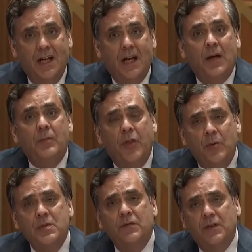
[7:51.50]
And
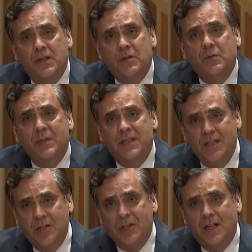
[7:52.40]
those of us who've been
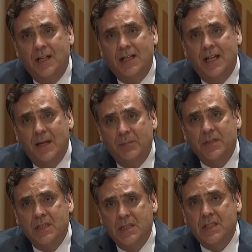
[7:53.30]
teaching on
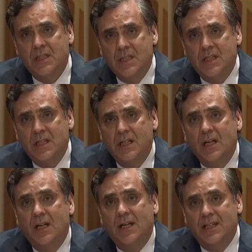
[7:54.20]
campuses
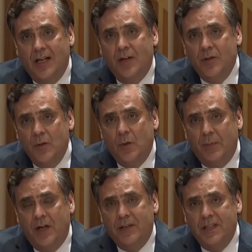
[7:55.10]
can tell you
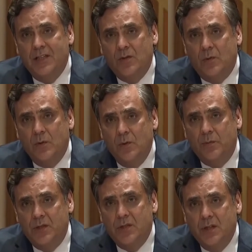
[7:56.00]
about these
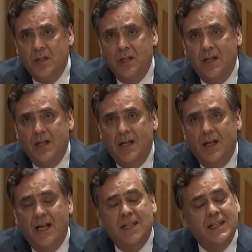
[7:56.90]
groups.
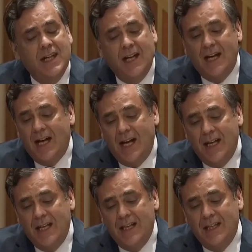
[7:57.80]
And
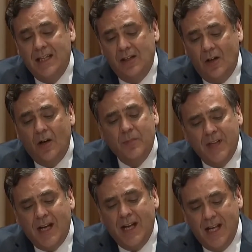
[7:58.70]
the alarm that I